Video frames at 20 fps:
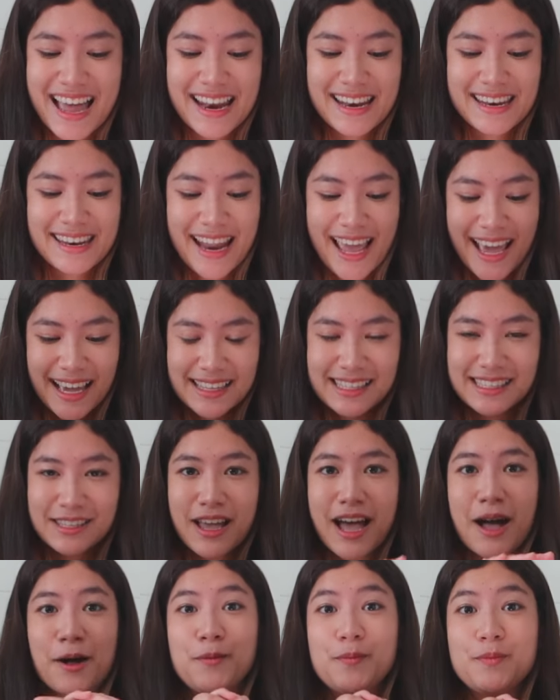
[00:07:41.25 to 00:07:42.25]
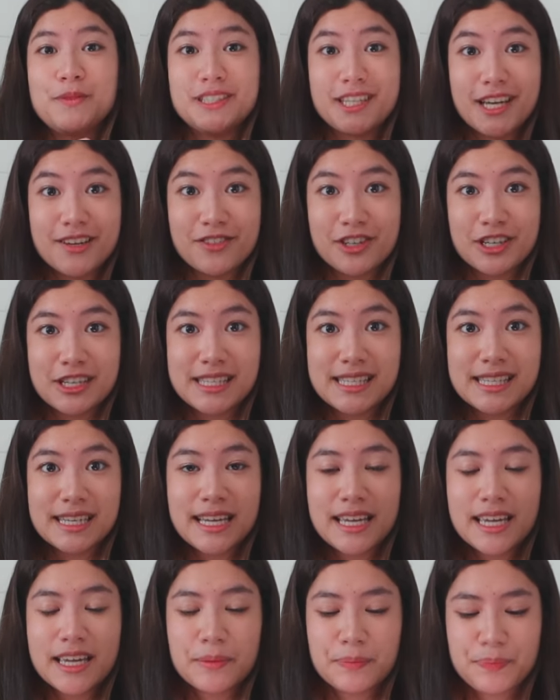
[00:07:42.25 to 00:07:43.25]
Next,
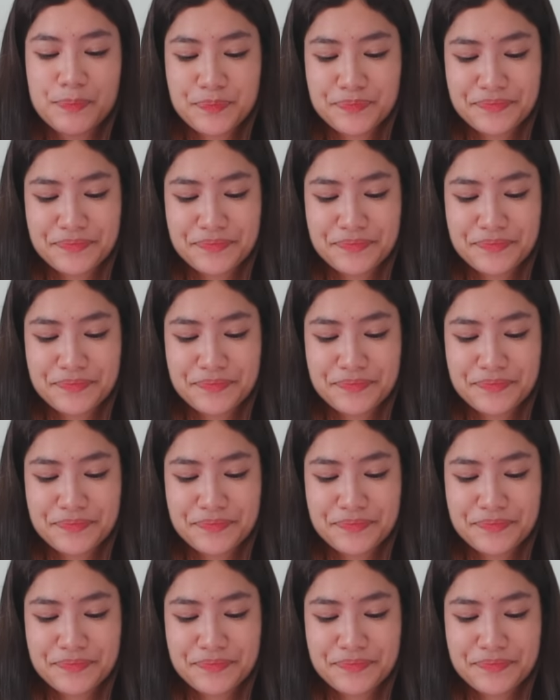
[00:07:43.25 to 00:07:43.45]
diversity.